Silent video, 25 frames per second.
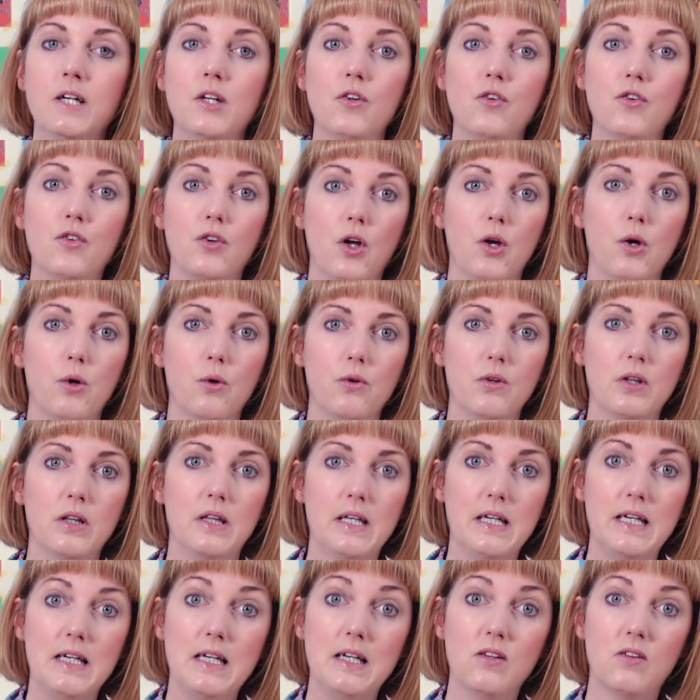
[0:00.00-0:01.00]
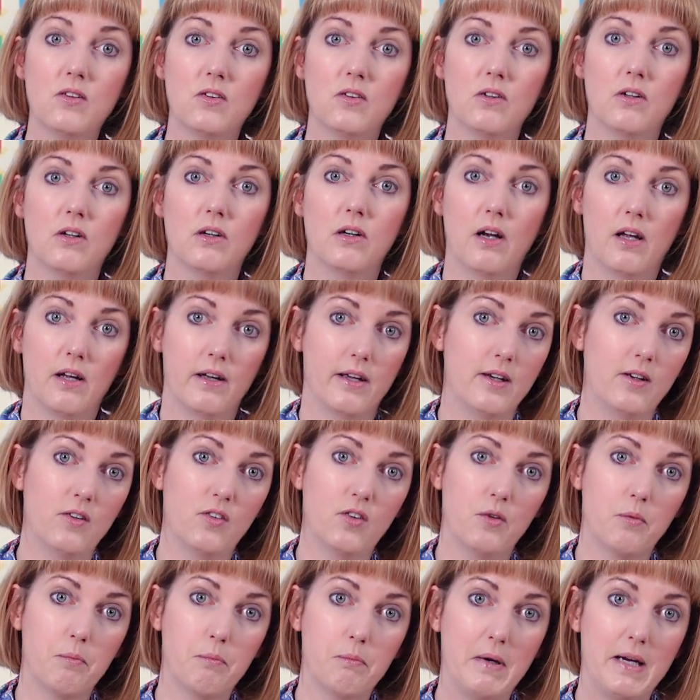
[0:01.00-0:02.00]
So these
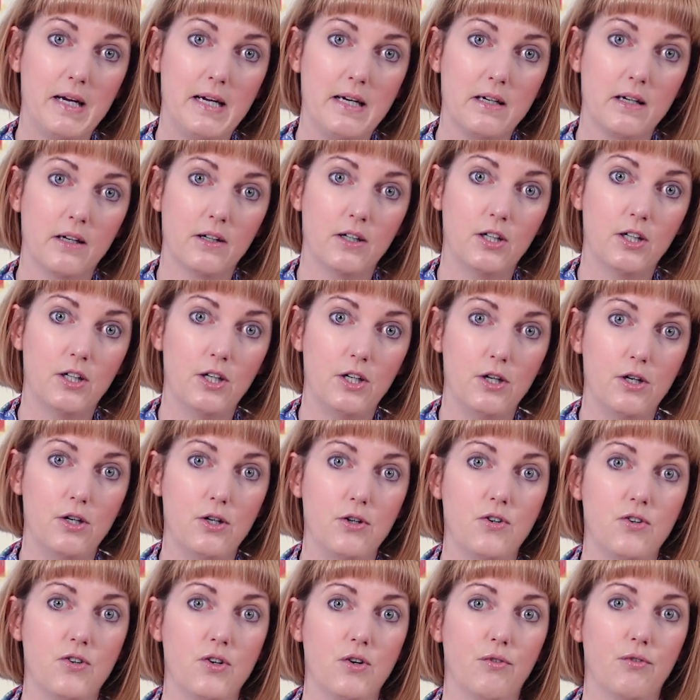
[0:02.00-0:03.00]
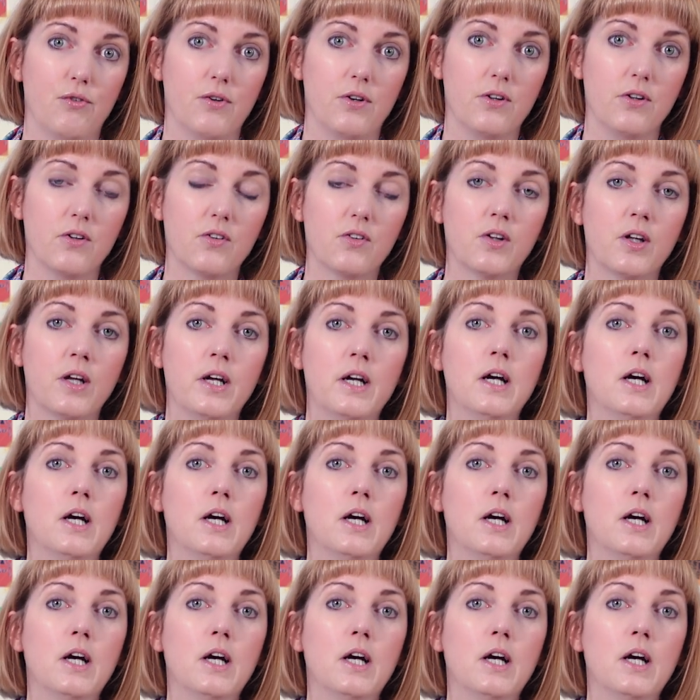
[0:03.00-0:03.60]
lights made a huge difference.